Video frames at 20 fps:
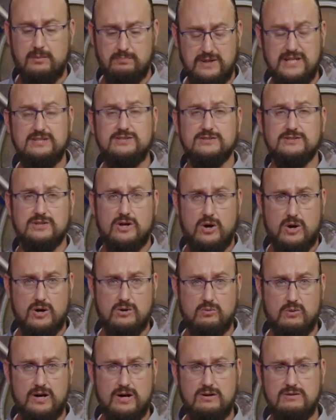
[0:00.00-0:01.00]
pieces of
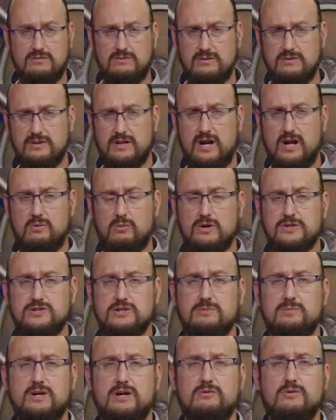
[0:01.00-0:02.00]
hardware that I want you
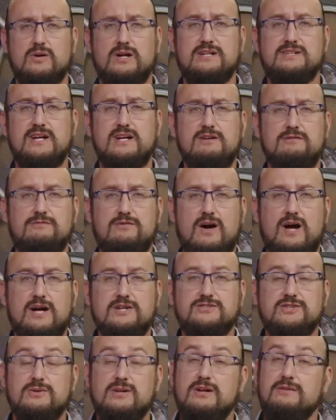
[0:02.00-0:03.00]
to be able to identify,
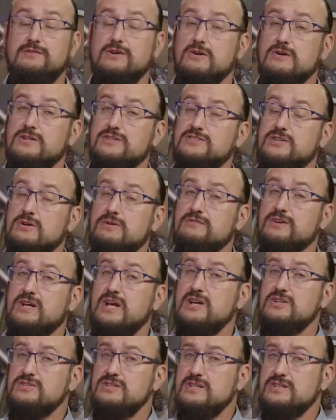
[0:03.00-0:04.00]
so that if you're in a
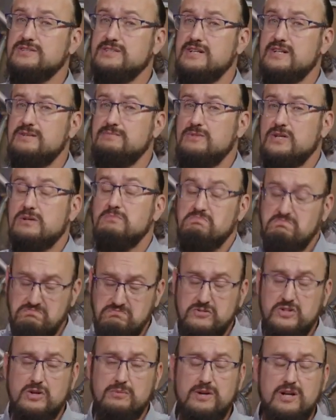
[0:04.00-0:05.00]
certification exam,
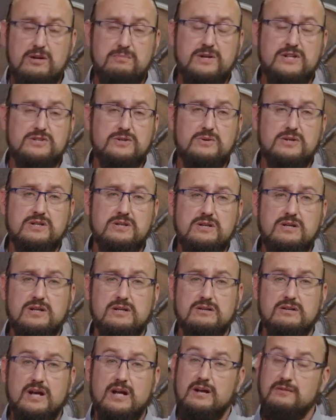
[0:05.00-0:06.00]
you're going to be doing
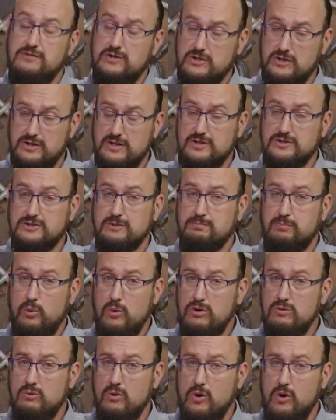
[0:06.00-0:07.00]
good. And if you're in a
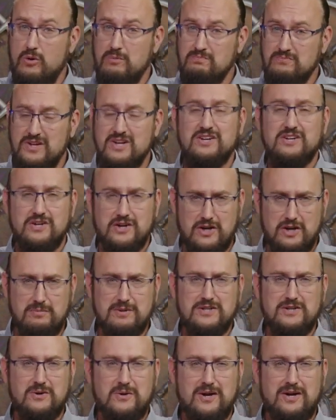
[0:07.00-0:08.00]
support role, you're going to
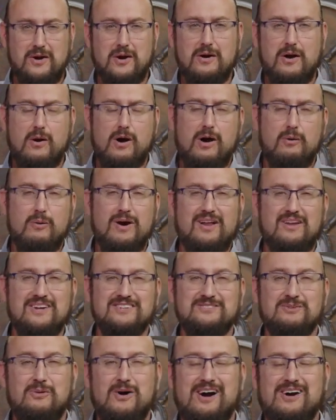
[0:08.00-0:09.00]
be doing well
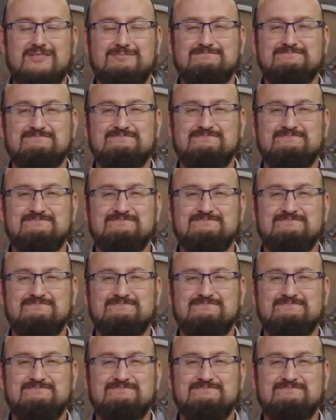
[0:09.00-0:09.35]
as well.